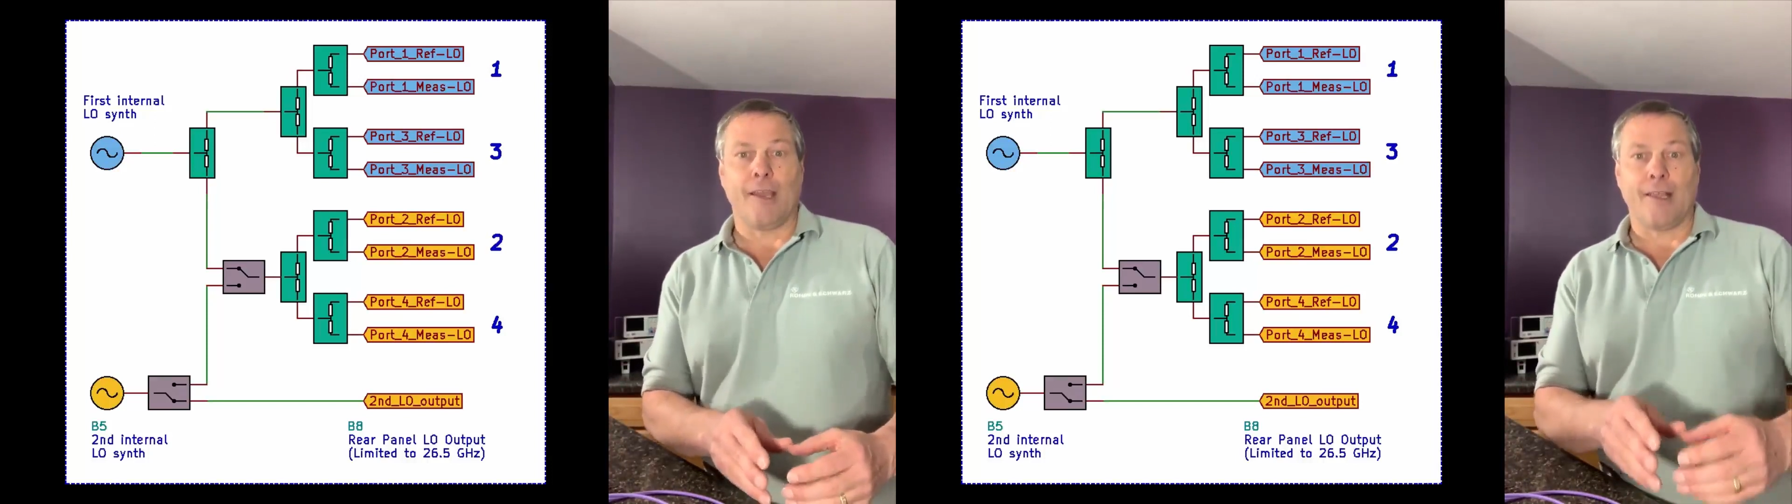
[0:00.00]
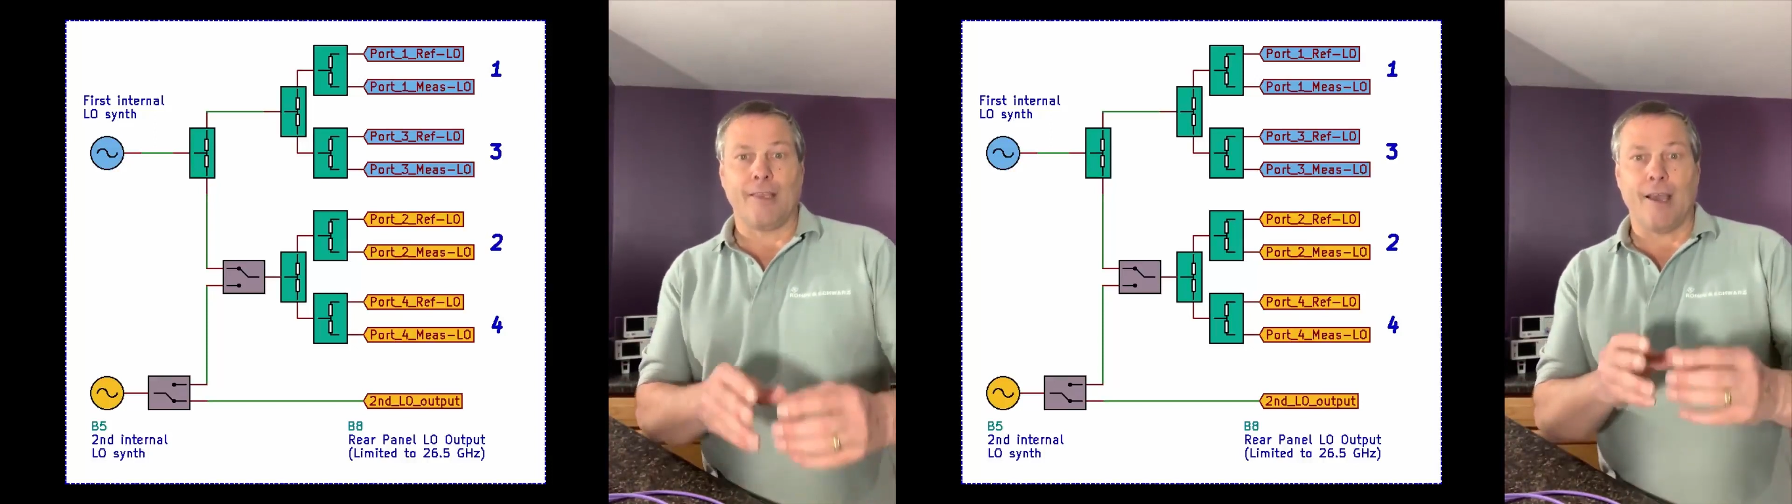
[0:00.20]

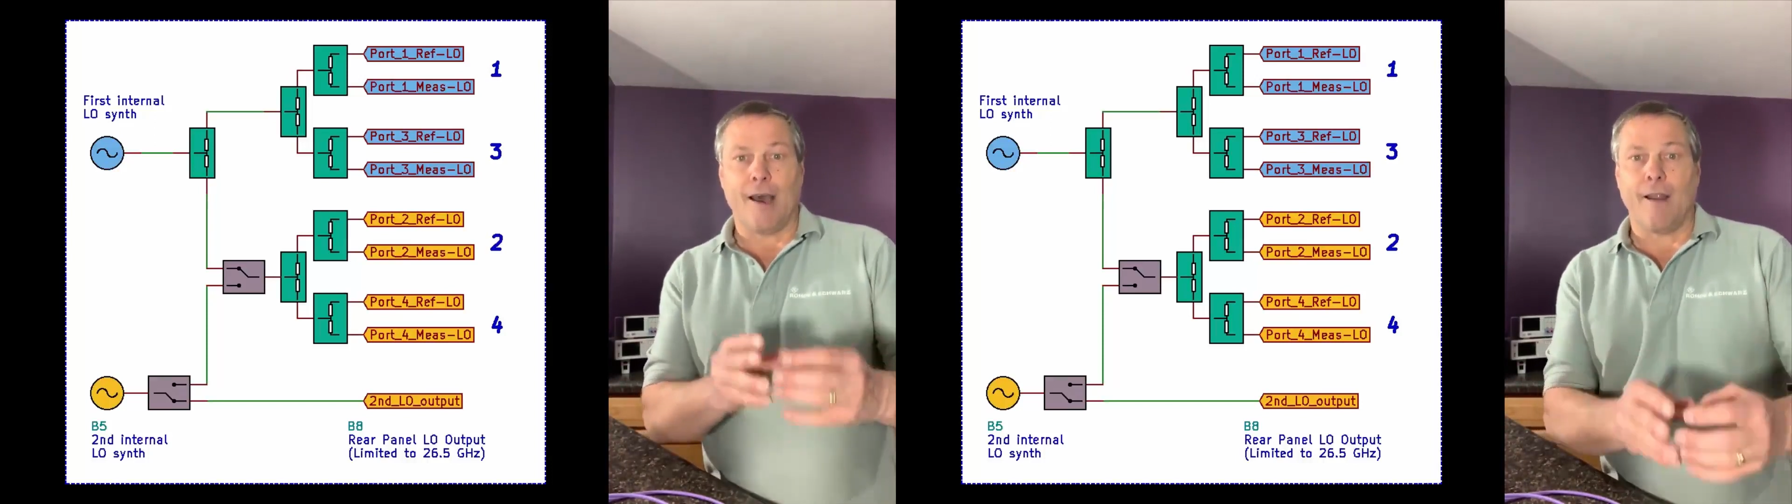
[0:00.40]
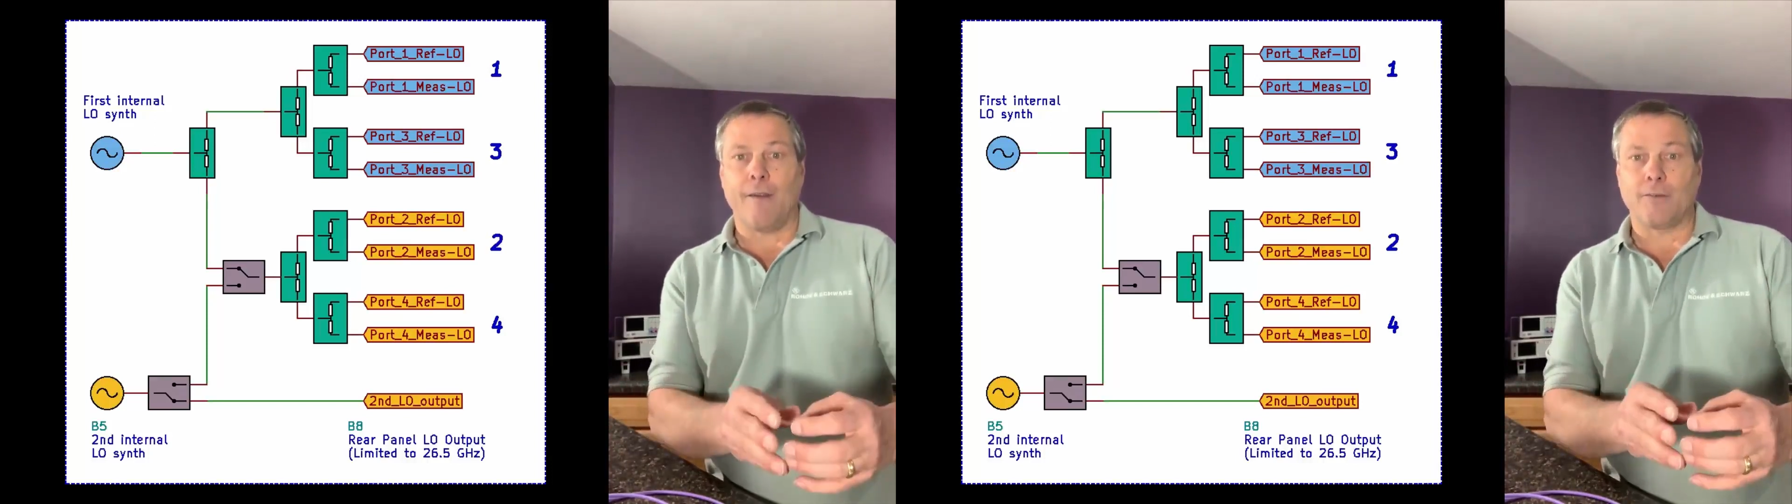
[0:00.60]
at the
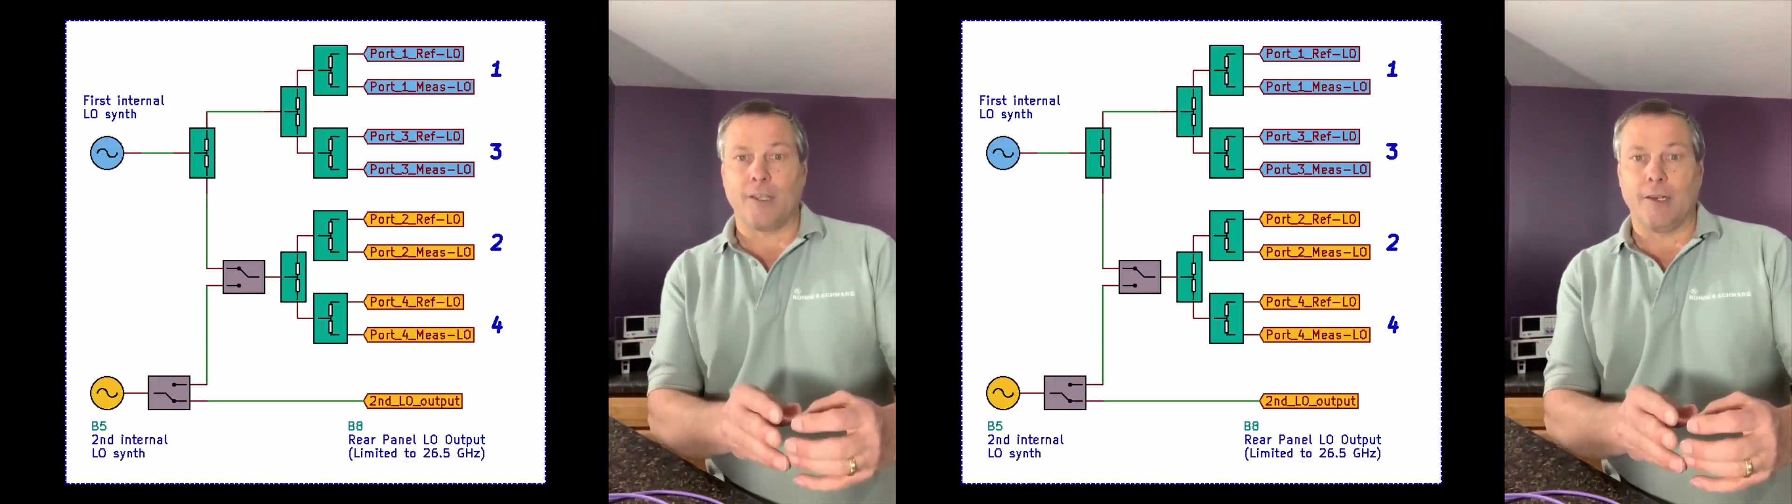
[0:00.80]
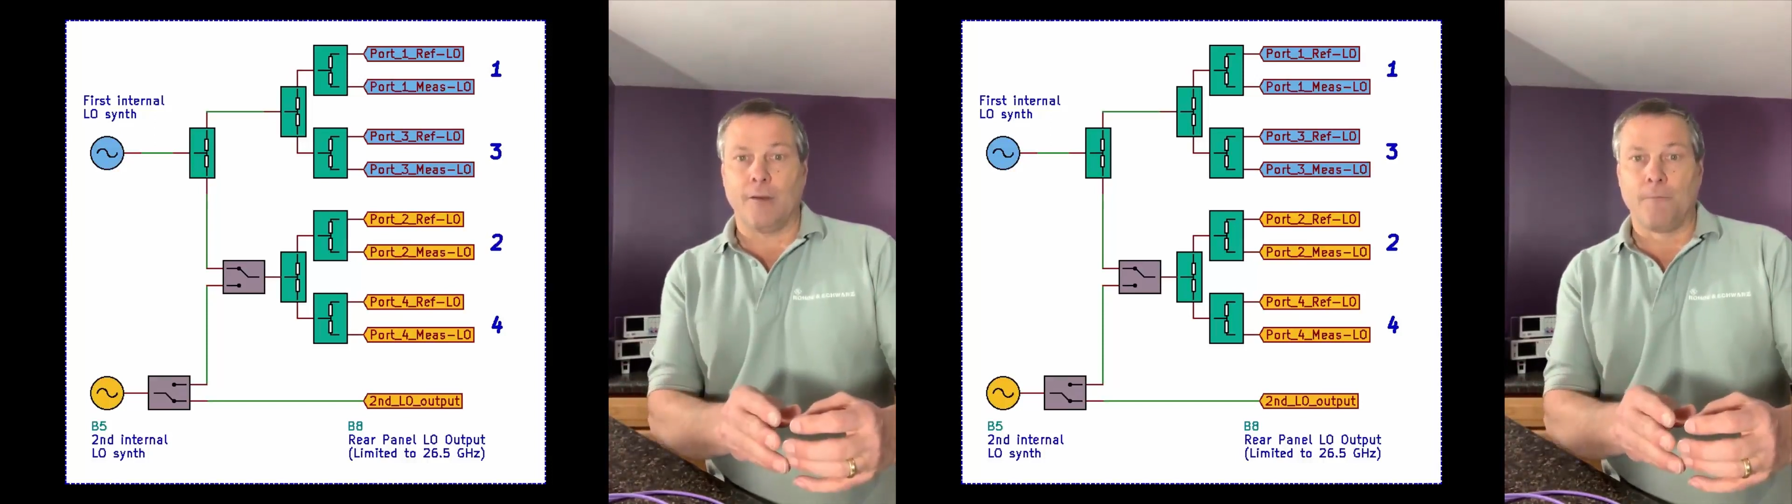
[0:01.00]
RF
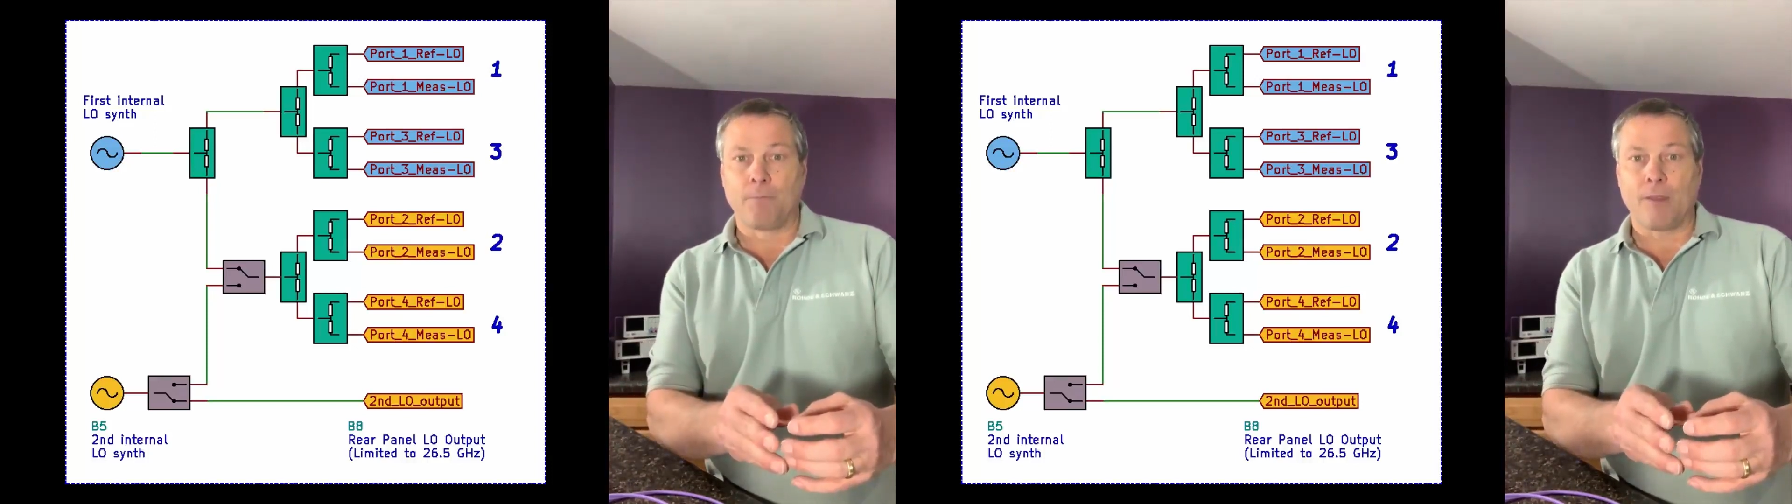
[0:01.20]
signal